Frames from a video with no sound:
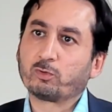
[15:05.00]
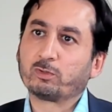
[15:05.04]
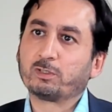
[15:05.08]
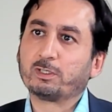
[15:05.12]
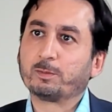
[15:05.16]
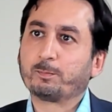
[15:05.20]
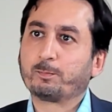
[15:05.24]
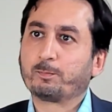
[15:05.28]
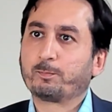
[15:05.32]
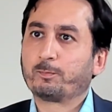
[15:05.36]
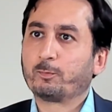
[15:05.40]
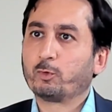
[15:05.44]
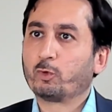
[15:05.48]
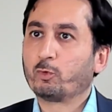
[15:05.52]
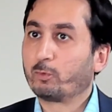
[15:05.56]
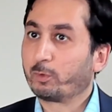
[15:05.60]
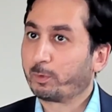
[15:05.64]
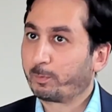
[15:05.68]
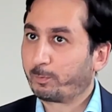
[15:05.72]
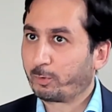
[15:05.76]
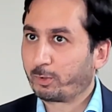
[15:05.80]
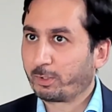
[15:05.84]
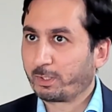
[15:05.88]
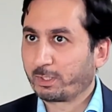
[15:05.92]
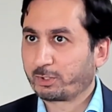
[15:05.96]
the
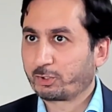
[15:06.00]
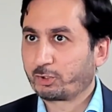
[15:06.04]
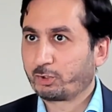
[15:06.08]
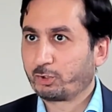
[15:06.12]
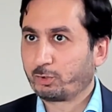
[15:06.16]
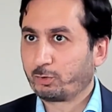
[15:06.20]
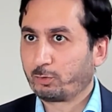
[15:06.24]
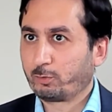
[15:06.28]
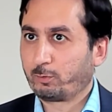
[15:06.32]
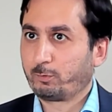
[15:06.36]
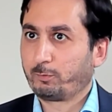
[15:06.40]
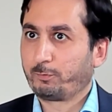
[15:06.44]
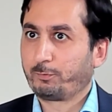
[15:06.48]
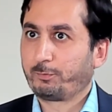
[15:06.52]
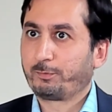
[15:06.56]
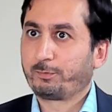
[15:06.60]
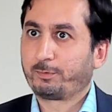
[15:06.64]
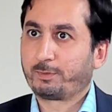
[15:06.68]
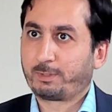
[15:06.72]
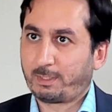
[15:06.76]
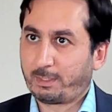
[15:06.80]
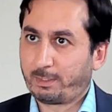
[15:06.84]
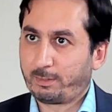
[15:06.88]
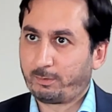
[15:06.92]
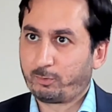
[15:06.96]
overproduction of
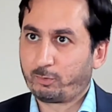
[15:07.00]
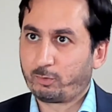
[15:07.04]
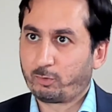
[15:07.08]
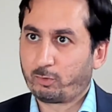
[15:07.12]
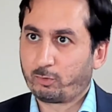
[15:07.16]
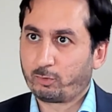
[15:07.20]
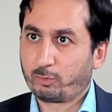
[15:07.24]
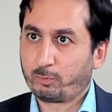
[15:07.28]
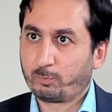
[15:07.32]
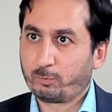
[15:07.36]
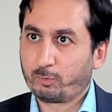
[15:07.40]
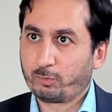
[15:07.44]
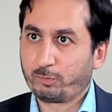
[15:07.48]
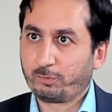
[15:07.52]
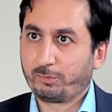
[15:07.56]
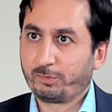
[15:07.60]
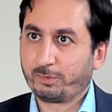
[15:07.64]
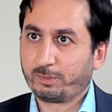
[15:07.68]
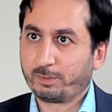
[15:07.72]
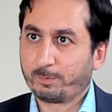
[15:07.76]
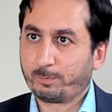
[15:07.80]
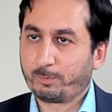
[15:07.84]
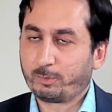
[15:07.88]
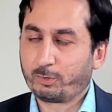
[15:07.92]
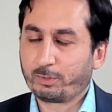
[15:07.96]
thyroid hormones in
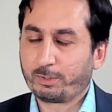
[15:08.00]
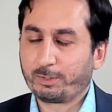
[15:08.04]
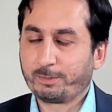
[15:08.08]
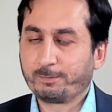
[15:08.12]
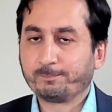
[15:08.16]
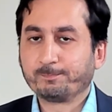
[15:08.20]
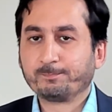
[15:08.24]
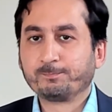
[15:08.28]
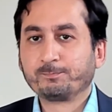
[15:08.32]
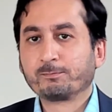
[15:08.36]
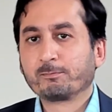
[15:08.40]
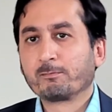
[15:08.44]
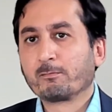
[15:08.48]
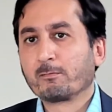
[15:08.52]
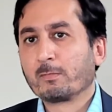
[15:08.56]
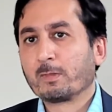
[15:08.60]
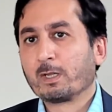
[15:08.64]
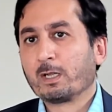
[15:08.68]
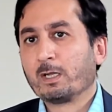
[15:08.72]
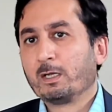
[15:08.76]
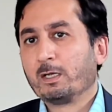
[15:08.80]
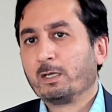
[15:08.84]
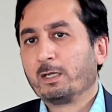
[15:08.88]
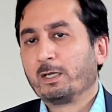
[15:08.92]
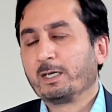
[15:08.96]
the body.
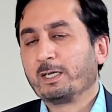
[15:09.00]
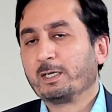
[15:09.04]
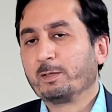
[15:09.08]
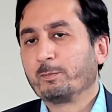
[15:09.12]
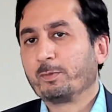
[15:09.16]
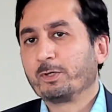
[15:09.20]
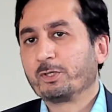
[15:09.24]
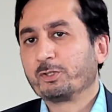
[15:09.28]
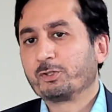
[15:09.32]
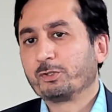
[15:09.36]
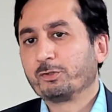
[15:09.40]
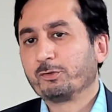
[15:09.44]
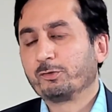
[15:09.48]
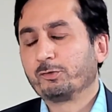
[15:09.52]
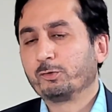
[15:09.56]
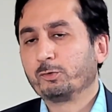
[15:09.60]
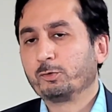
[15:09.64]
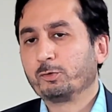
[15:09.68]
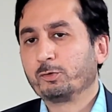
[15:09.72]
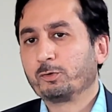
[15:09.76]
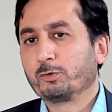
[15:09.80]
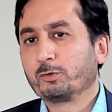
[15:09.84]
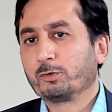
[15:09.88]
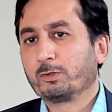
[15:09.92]
In patients who